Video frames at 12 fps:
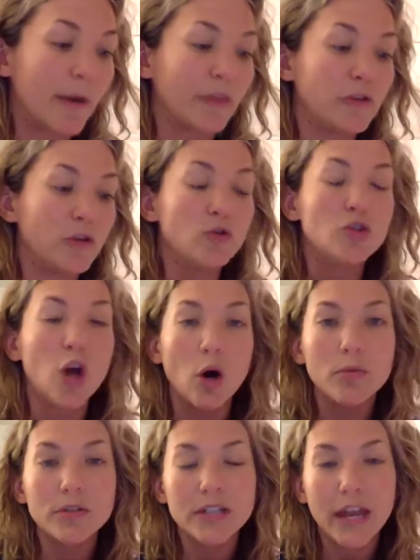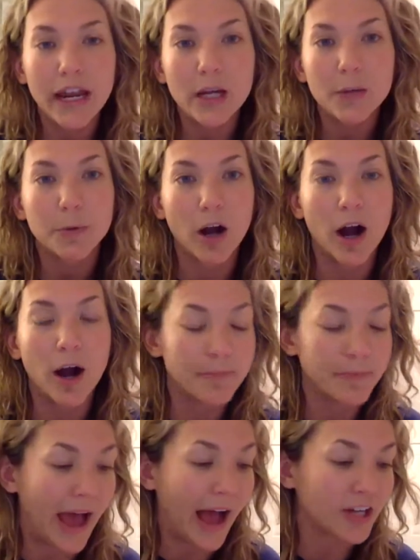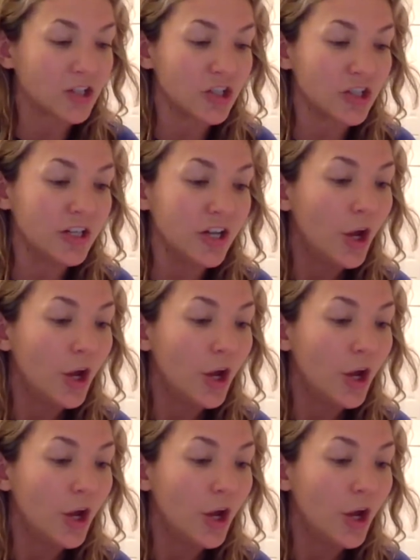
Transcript: if you don't take prompt action,